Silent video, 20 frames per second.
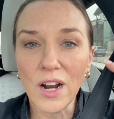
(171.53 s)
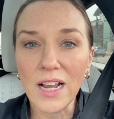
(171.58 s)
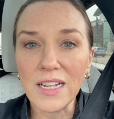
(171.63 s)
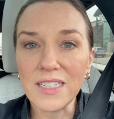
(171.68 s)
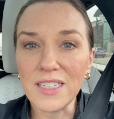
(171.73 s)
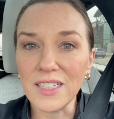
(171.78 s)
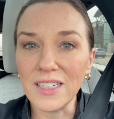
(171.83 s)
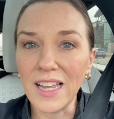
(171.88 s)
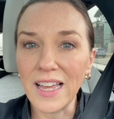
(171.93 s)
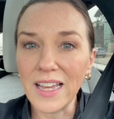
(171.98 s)
I
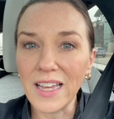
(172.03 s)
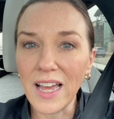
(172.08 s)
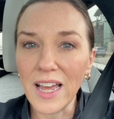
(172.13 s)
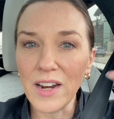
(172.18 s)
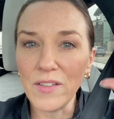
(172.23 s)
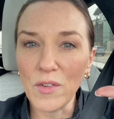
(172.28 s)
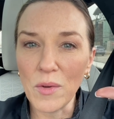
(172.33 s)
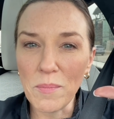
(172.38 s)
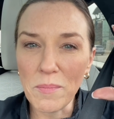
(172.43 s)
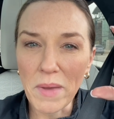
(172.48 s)
still like kind
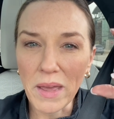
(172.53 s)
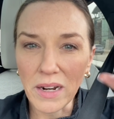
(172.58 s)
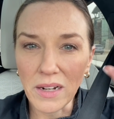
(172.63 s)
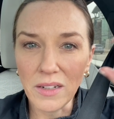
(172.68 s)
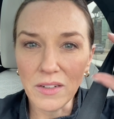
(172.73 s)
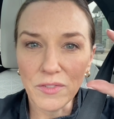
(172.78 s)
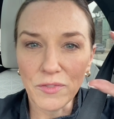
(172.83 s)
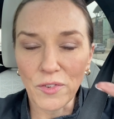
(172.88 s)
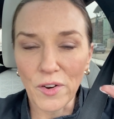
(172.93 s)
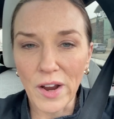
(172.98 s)
of a
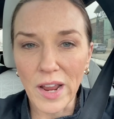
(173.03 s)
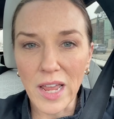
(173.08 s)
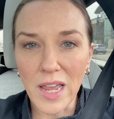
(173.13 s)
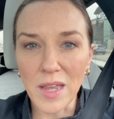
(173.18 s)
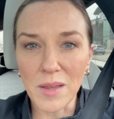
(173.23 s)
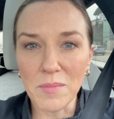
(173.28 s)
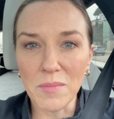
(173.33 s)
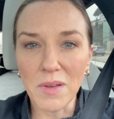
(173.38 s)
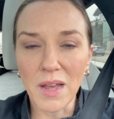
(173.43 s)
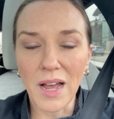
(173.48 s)
metal
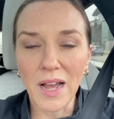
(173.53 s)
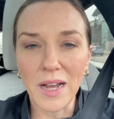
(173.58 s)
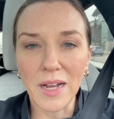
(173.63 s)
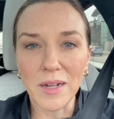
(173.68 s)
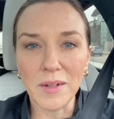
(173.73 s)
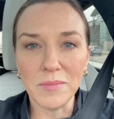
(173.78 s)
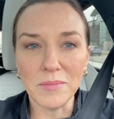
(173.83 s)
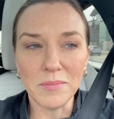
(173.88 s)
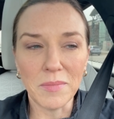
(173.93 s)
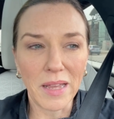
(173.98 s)
frame,
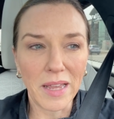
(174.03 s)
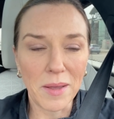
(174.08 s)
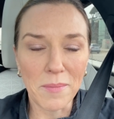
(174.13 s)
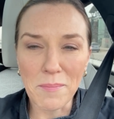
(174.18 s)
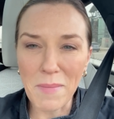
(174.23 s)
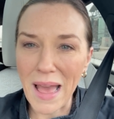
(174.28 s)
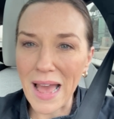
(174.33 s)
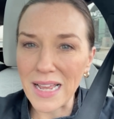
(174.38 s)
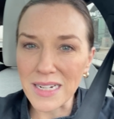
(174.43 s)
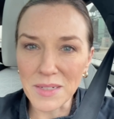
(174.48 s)
um, like a
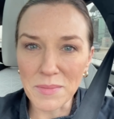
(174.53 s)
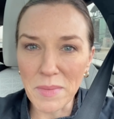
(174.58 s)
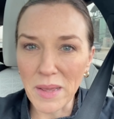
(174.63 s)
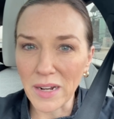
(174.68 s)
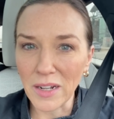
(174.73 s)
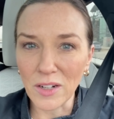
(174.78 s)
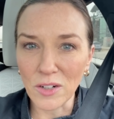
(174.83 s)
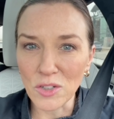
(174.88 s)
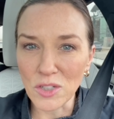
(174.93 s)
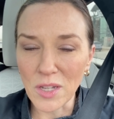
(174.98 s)
matte
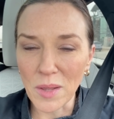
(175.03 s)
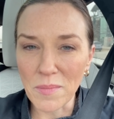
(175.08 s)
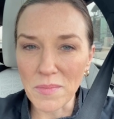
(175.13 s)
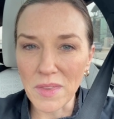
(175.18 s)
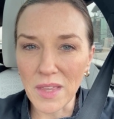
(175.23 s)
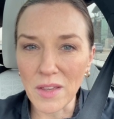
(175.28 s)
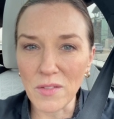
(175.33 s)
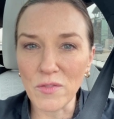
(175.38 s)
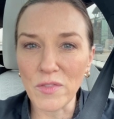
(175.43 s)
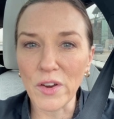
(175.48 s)
metal or
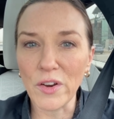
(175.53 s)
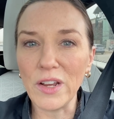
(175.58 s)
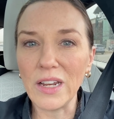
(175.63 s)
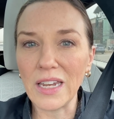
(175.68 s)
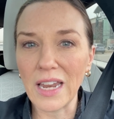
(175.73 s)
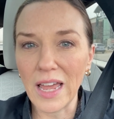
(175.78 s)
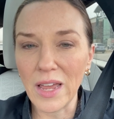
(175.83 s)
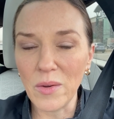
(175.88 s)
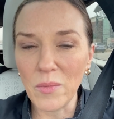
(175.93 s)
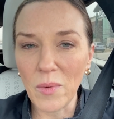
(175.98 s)
something, very
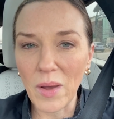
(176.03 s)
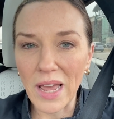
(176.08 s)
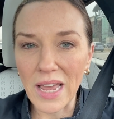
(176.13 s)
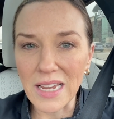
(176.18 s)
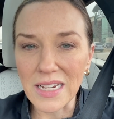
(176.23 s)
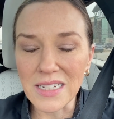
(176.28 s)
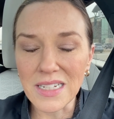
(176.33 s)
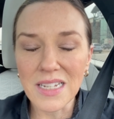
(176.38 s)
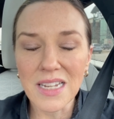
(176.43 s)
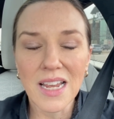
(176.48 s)

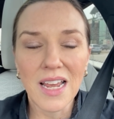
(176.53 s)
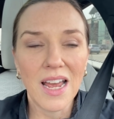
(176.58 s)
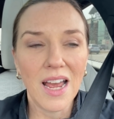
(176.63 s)
lightweight.